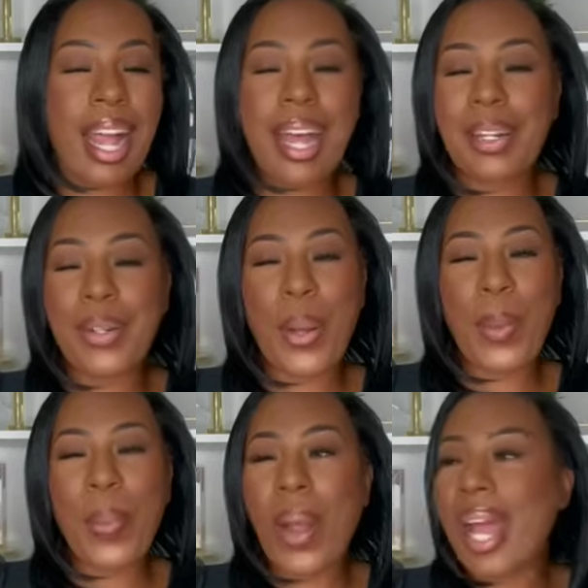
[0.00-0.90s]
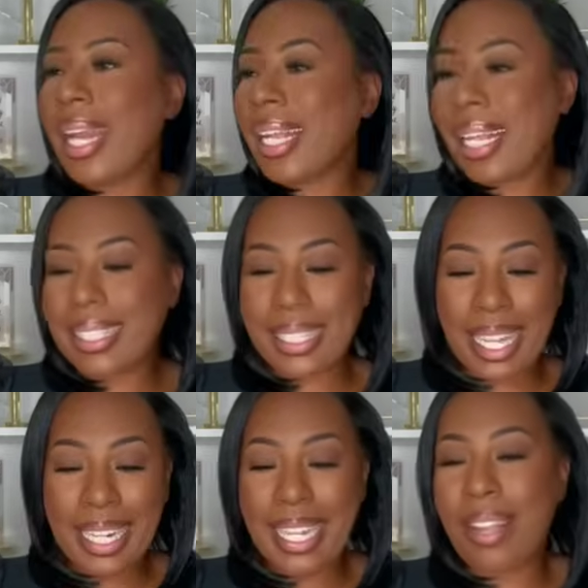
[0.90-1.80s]
I don't know why they got
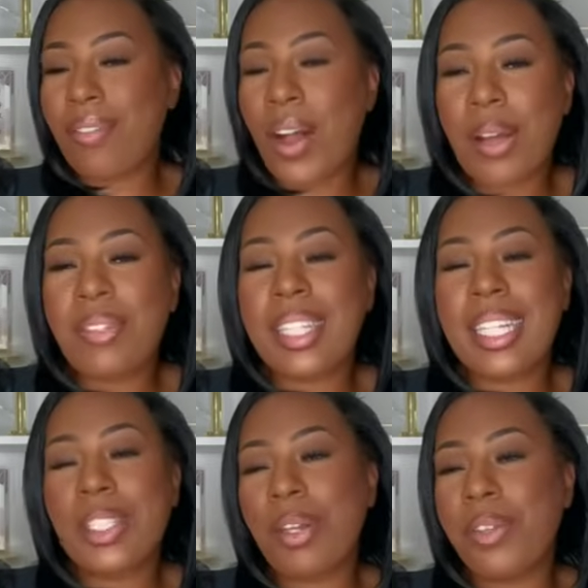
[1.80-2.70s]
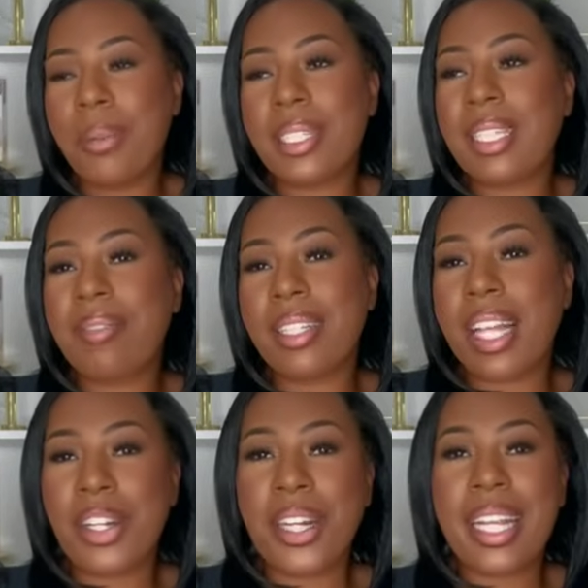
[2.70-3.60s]
Santa involved in this. So if you receive a
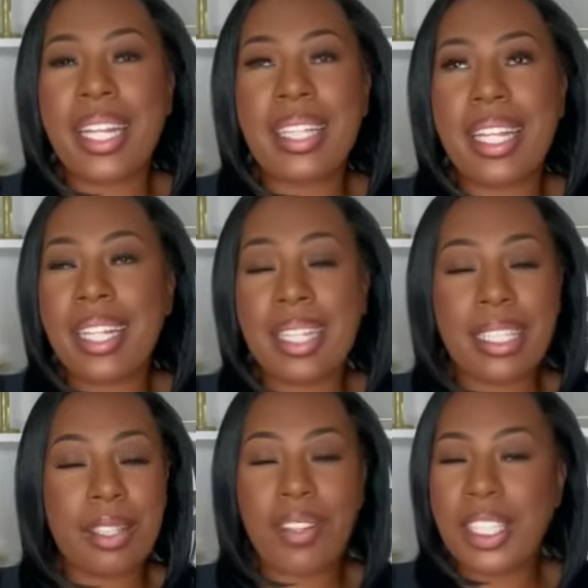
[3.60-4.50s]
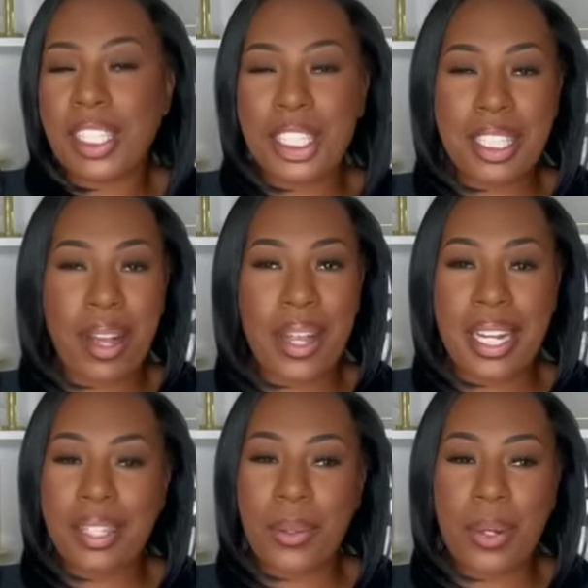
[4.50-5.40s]
letter or anything that looks fishy, just go ahead
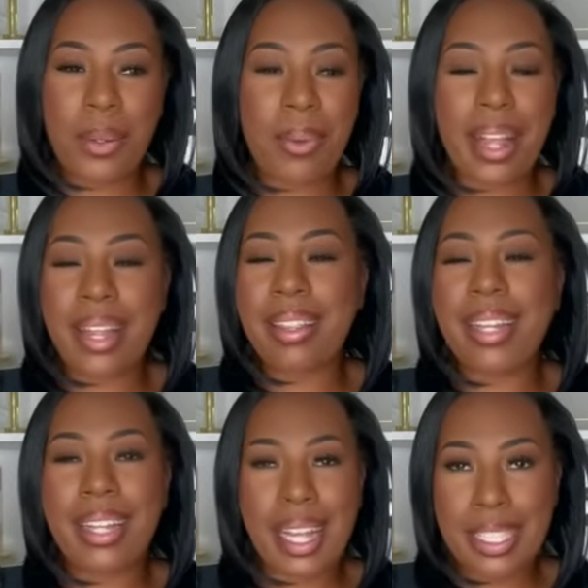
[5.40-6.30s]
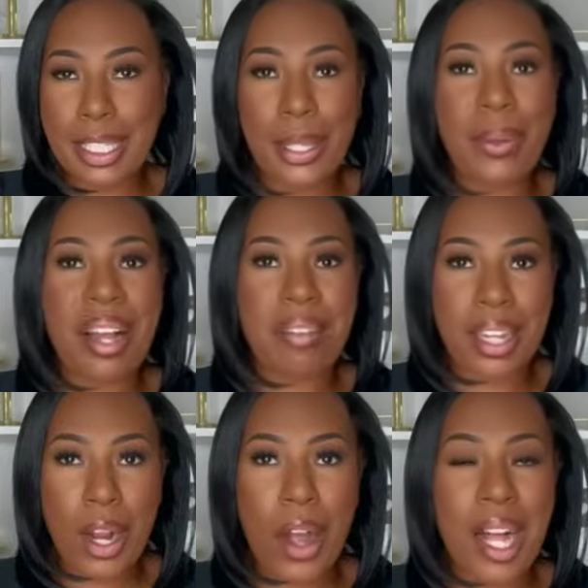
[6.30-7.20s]
and throw it away. The ghetto of
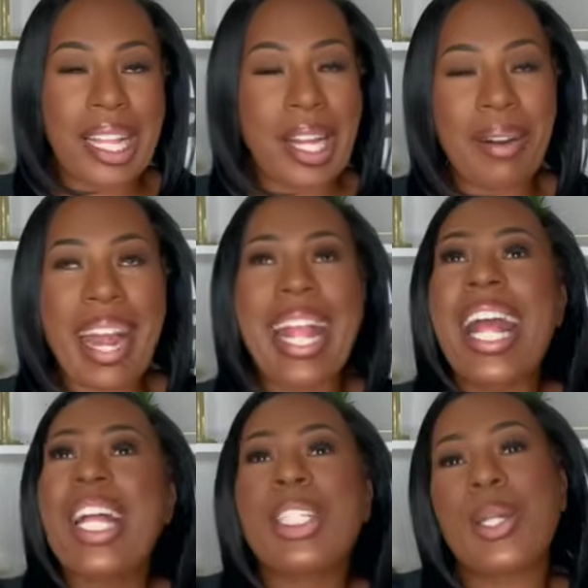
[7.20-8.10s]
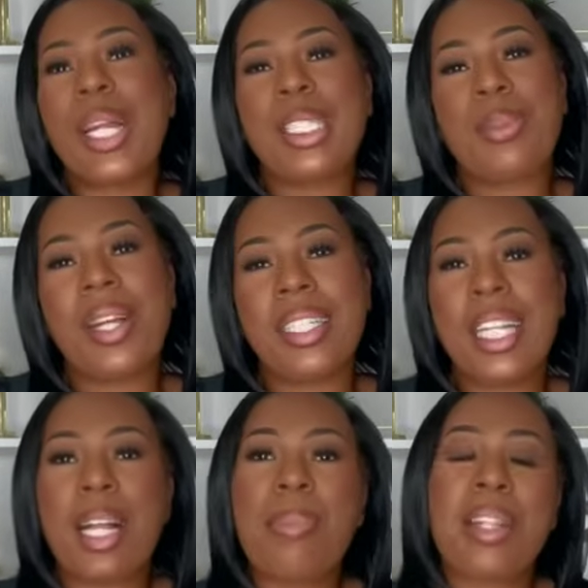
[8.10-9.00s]
it all. All right, so next we're going to
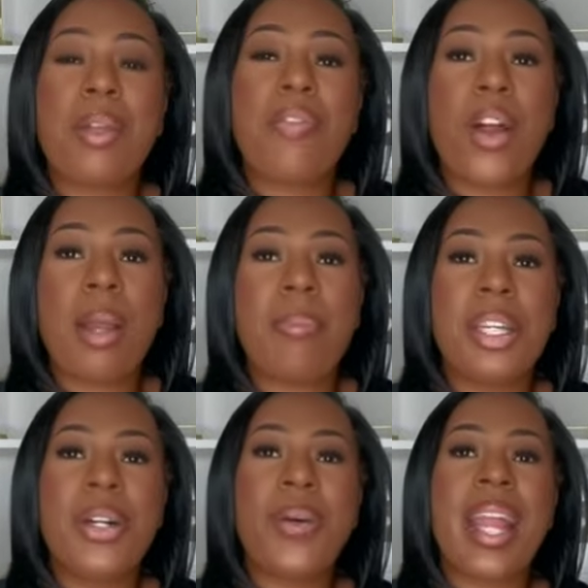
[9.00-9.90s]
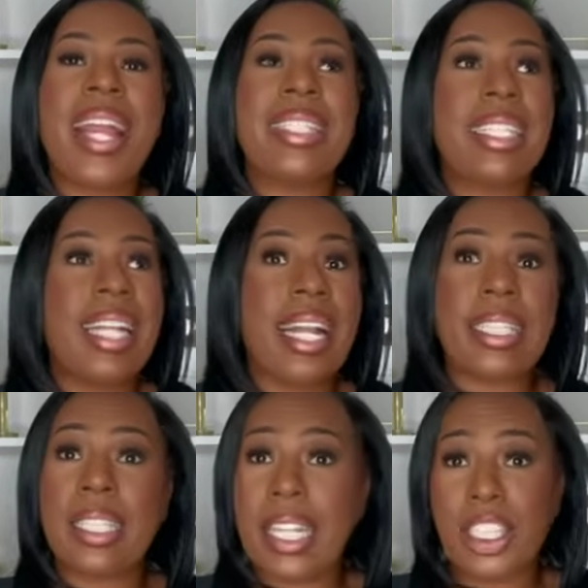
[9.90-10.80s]
talk about the Farm Bill as the
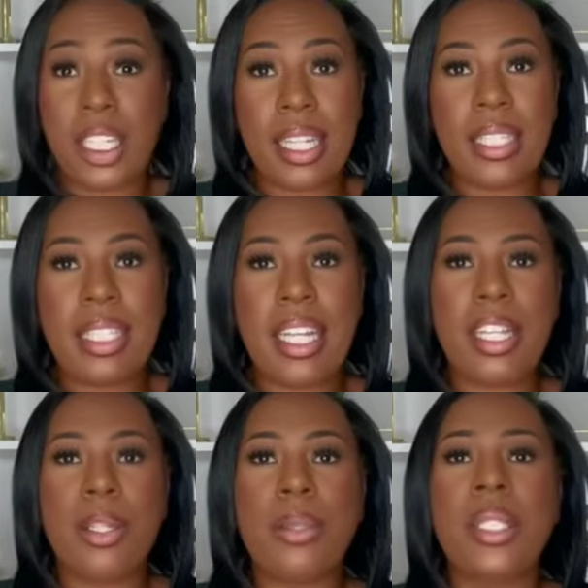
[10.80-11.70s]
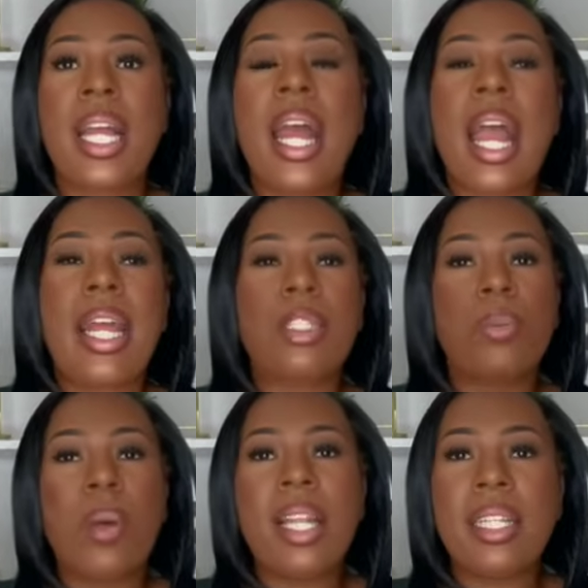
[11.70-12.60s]
extension continues, as
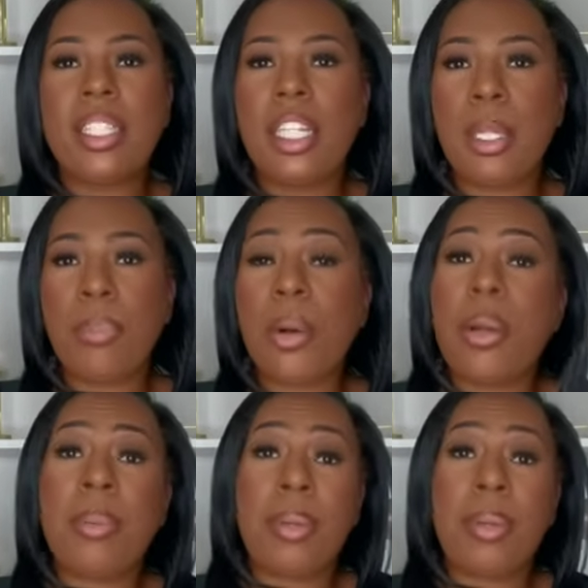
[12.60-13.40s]
well as the pro